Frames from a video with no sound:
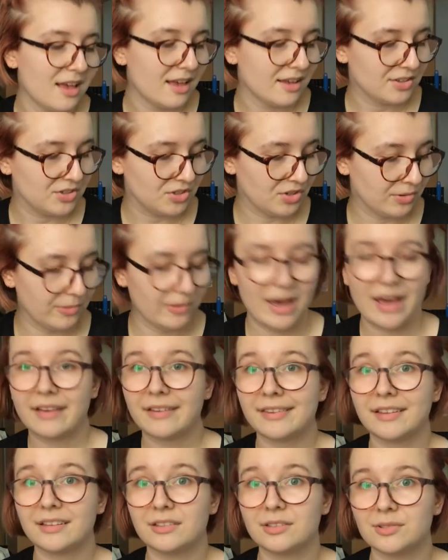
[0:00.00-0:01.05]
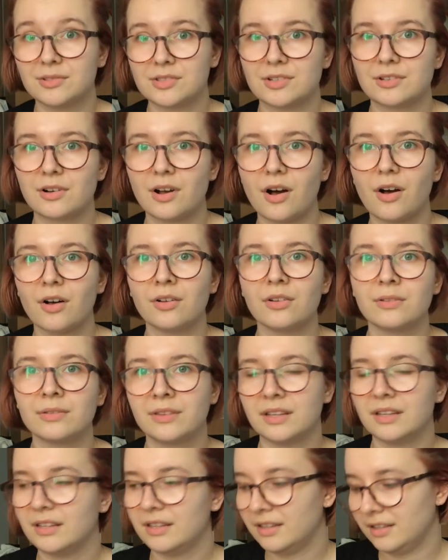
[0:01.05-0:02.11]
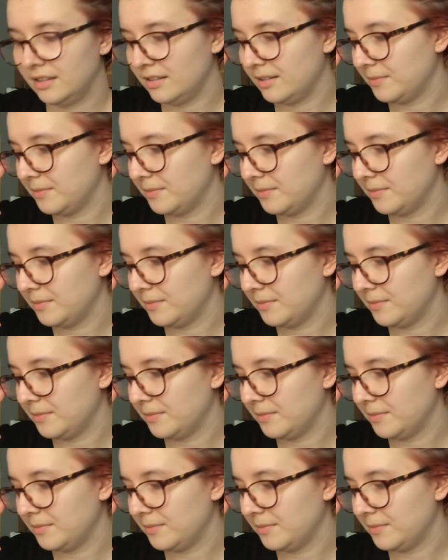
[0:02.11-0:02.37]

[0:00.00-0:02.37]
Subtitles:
So I think those are all the